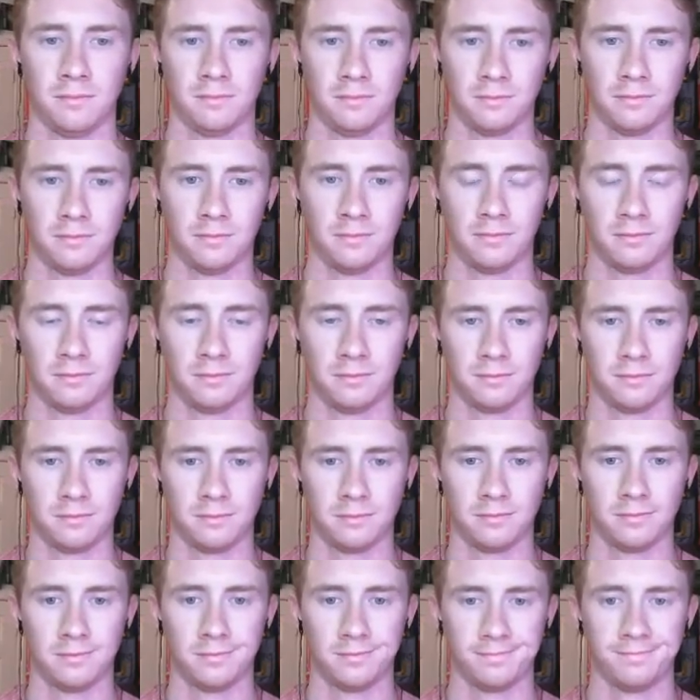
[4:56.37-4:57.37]

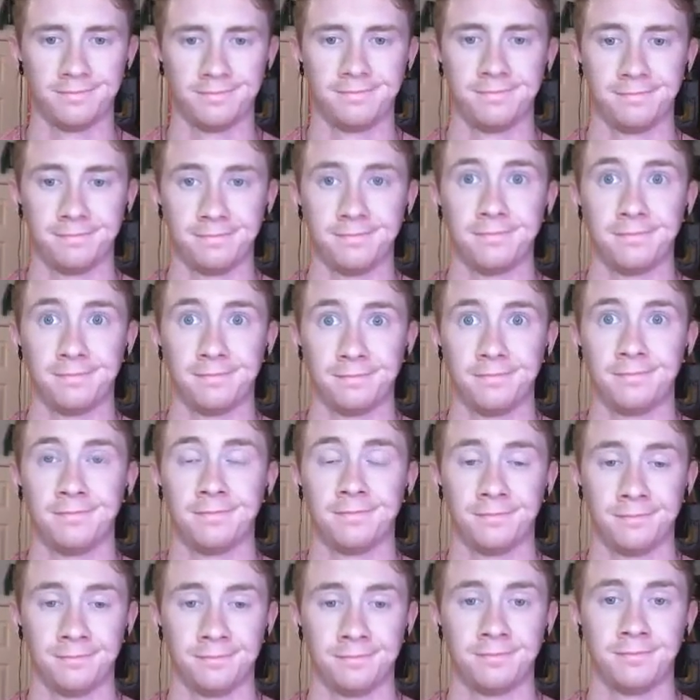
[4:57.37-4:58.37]

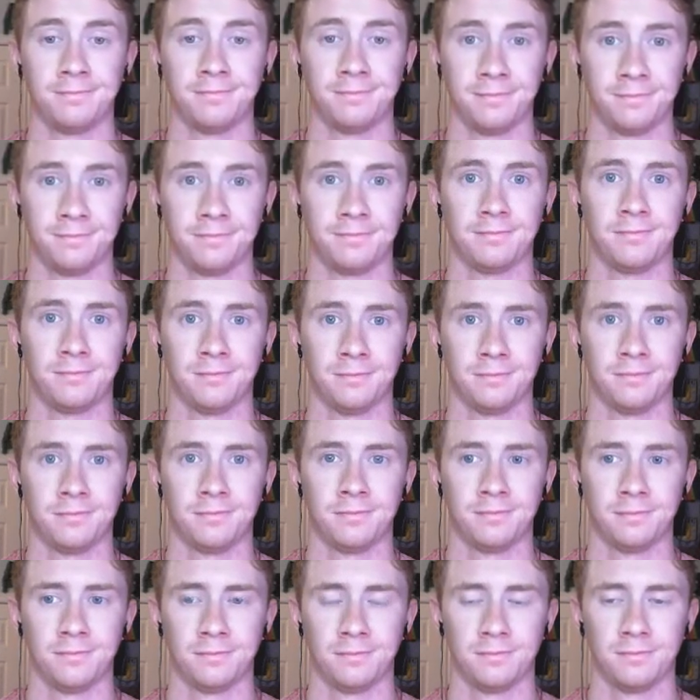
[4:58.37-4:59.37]

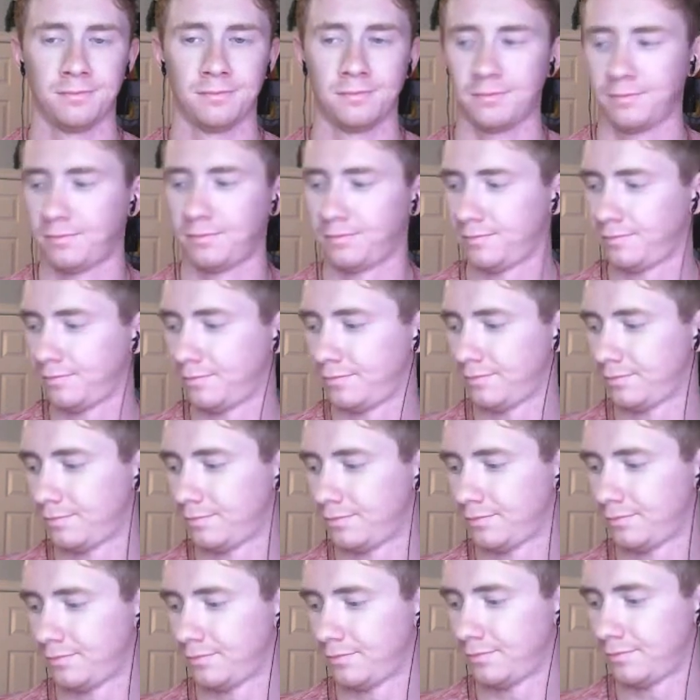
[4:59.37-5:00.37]

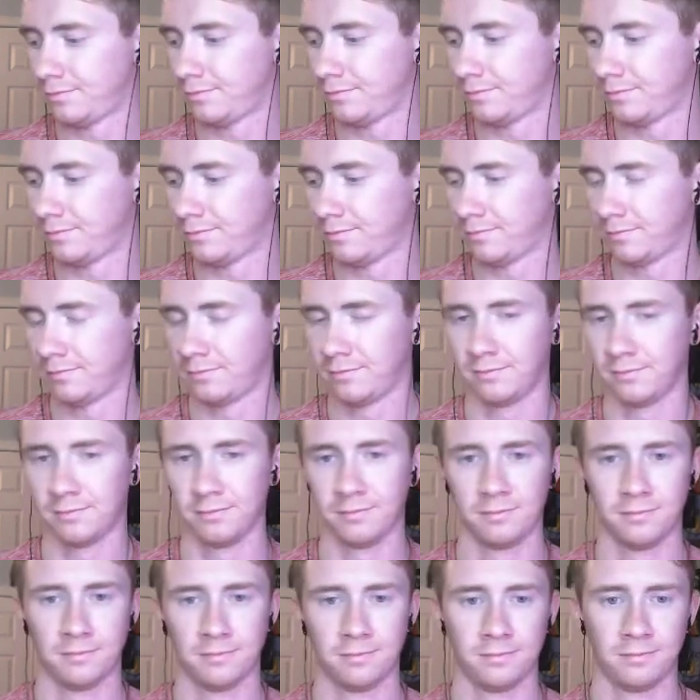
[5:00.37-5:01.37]

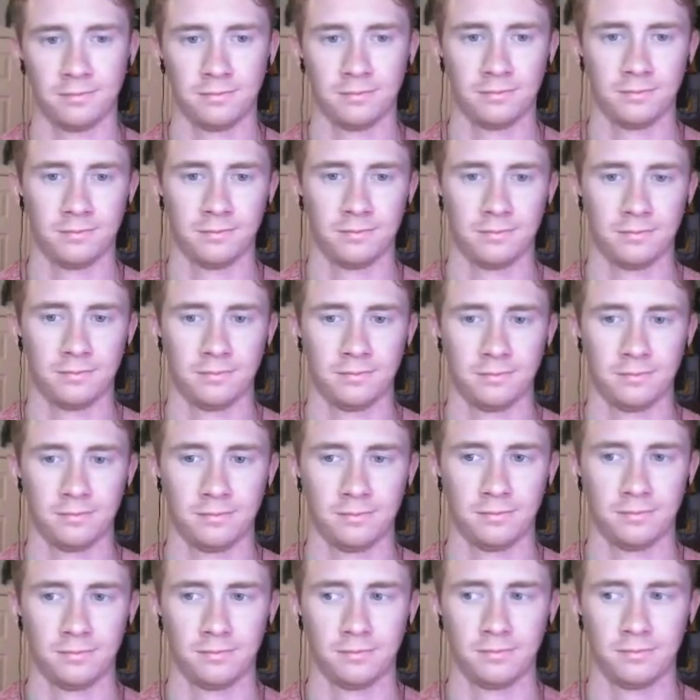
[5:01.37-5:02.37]

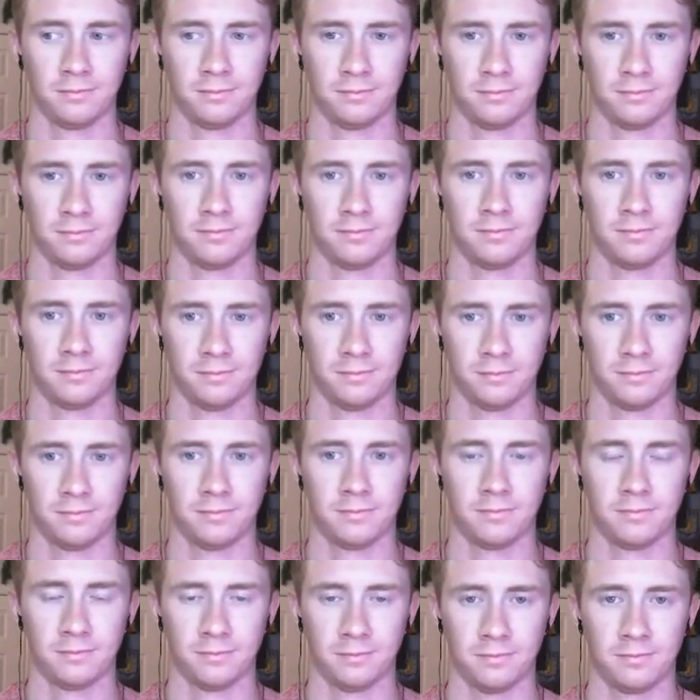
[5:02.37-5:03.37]

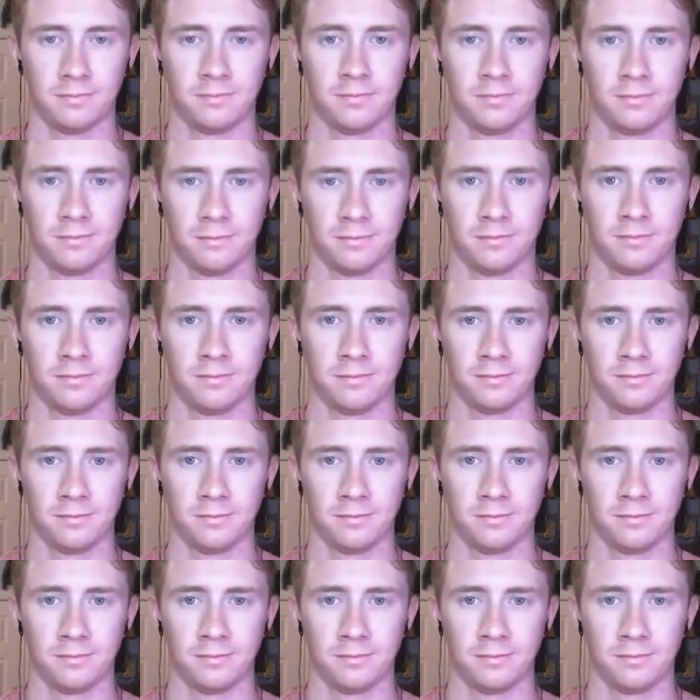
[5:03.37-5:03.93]
No words are spoken by the person on screen.